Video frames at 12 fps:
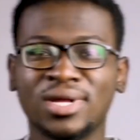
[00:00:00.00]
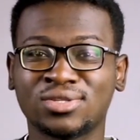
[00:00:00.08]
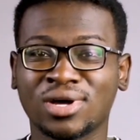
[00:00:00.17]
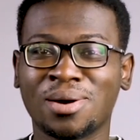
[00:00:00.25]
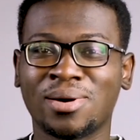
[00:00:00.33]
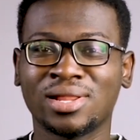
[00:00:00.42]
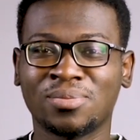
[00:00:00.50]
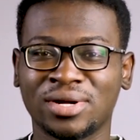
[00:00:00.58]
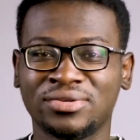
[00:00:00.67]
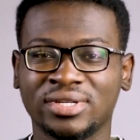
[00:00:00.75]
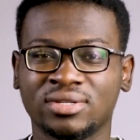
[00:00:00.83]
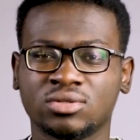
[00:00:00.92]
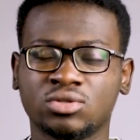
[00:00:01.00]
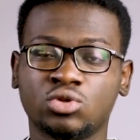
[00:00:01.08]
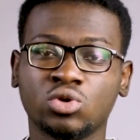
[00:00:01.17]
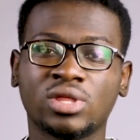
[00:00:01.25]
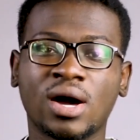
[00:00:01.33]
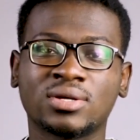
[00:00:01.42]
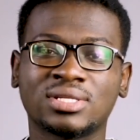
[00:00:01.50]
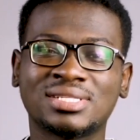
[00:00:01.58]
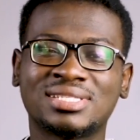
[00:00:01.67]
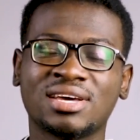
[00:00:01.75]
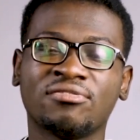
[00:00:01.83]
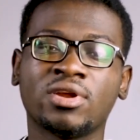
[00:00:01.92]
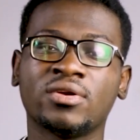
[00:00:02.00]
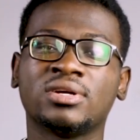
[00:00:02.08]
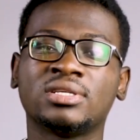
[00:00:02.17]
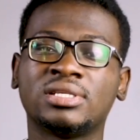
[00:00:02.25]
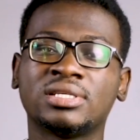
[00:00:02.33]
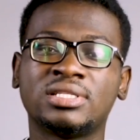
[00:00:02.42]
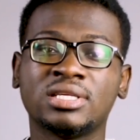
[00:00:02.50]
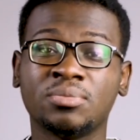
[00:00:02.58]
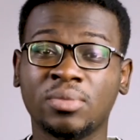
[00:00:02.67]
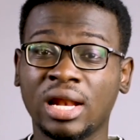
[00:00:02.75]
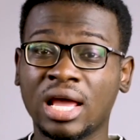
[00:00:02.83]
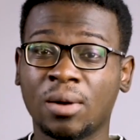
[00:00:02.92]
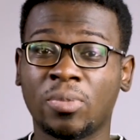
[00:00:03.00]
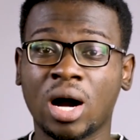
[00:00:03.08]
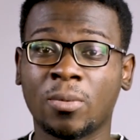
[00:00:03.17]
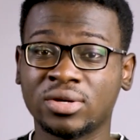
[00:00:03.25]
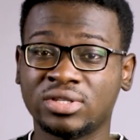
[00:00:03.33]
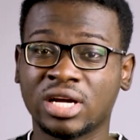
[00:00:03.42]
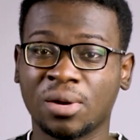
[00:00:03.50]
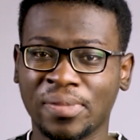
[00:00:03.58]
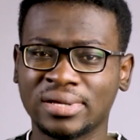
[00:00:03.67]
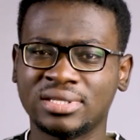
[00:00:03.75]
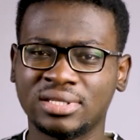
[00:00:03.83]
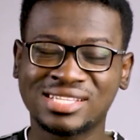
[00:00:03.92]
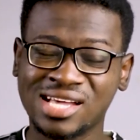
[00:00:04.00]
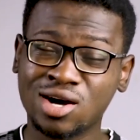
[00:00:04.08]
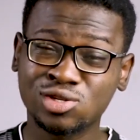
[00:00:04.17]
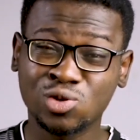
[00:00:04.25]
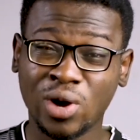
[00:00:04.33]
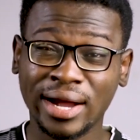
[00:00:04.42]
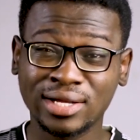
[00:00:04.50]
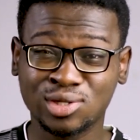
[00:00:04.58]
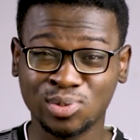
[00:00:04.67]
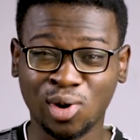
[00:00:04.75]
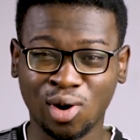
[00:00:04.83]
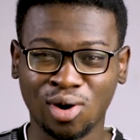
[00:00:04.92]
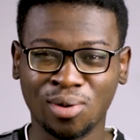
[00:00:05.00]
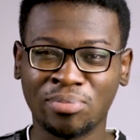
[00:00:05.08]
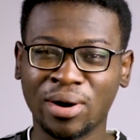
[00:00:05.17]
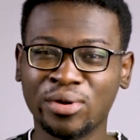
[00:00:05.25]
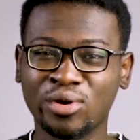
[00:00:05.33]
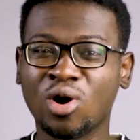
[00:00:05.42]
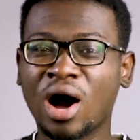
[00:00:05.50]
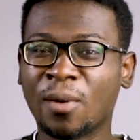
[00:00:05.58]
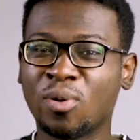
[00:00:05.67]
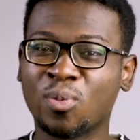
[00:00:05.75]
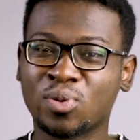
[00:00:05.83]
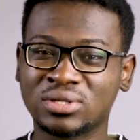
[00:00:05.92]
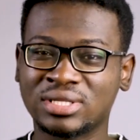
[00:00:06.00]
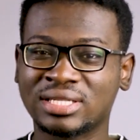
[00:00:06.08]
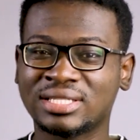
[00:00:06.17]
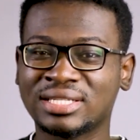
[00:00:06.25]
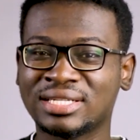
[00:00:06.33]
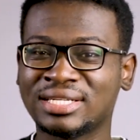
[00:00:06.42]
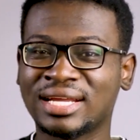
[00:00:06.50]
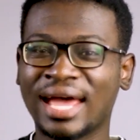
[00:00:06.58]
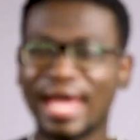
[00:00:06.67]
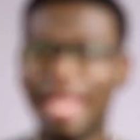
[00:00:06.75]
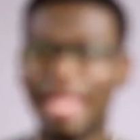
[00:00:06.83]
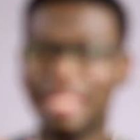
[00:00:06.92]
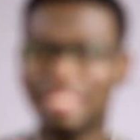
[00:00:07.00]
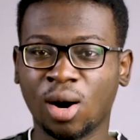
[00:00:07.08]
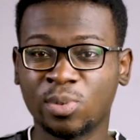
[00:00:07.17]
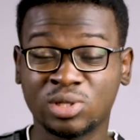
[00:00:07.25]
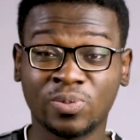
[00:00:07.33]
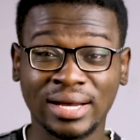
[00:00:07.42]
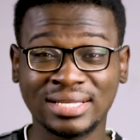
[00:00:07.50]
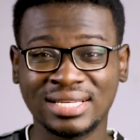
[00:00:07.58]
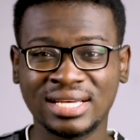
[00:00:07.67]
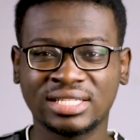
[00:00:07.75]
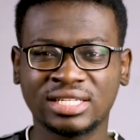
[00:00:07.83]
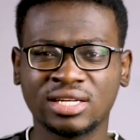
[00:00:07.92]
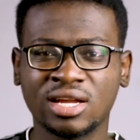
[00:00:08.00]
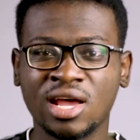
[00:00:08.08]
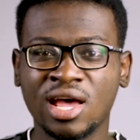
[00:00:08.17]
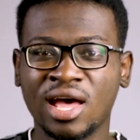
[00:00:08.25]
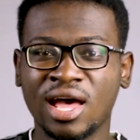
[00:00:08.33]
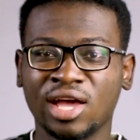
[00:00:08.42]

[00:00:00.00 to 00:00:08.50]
let's talk about the battery. 2,716 milliamp hour battery capacity. Sounds quite small, but we know Apple processing and optimization,